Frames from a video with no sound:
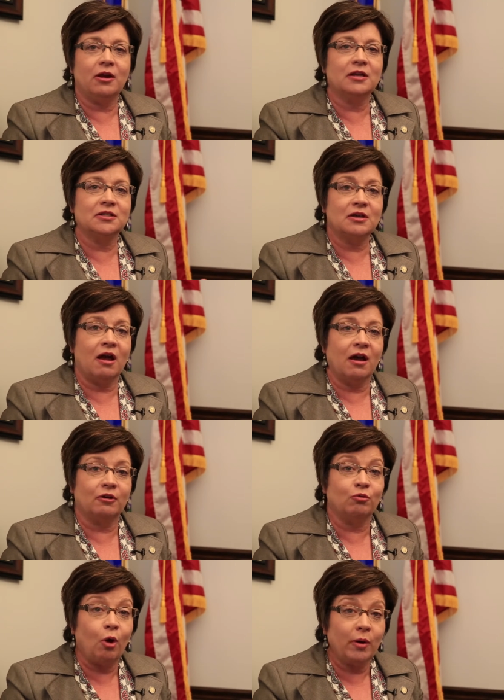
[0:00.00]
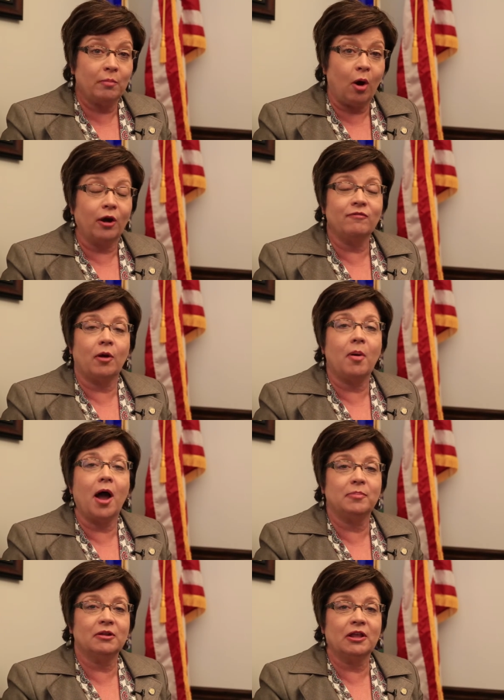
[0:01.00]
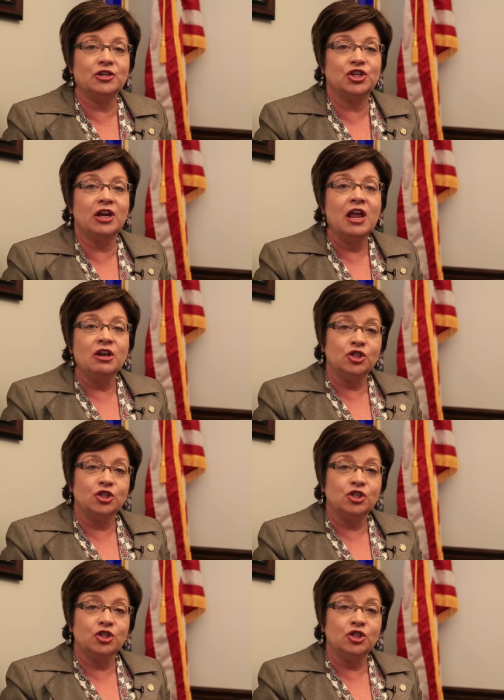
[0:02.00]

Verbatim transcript: It's a uh, growing part of our population.